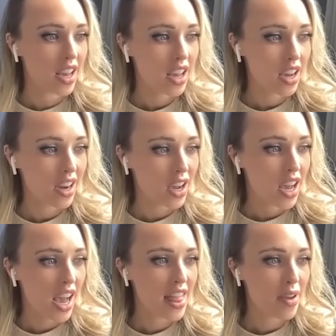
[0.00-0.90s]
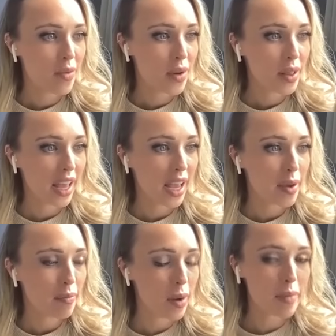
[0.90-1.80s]
oh. and then we'd like
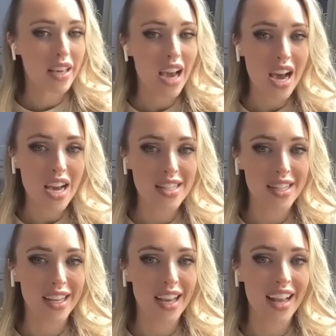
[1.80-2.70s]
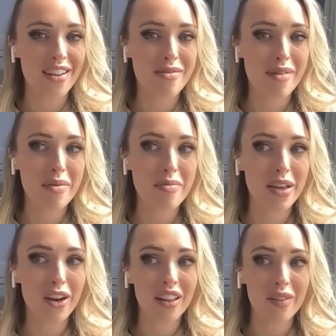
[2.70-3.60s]
put him in the car seat, and I remember me
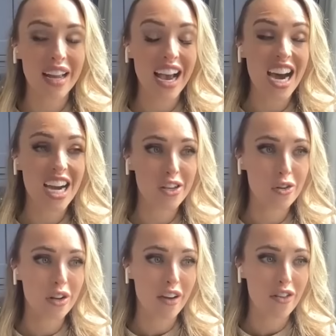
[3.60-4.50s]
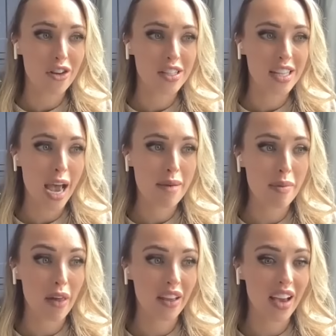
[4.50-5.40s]
and Ollie we argued our first time
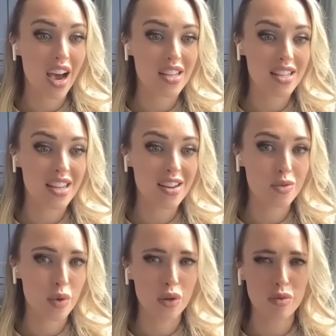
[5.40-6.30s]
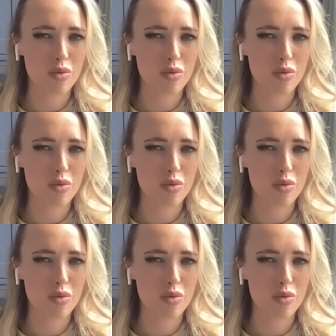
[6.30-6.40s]
about the car seat because we couldn't